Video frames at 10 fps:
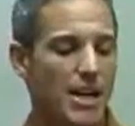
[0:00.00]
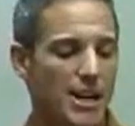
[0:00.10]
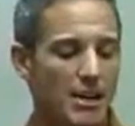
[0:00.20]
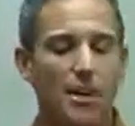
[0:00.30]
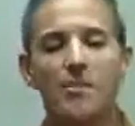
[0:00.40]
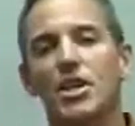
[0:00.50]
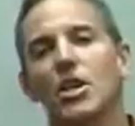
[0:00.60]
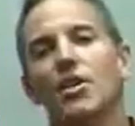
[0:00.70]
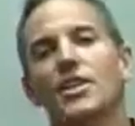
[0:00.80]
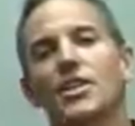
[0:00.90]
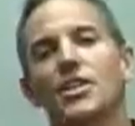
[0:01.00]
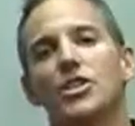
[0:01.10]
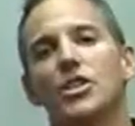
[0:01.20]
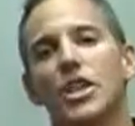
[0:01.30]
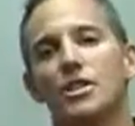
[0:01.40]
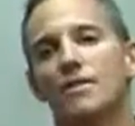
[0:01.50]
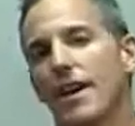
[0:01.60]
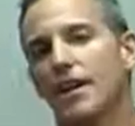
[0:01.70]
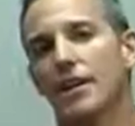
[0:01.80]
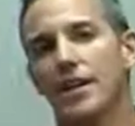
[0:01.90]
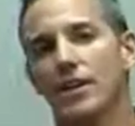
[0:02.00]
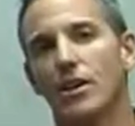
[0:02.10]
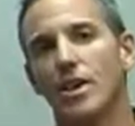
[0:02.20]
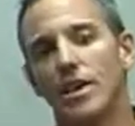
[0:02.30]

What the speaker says: And something called an exchange ventilator.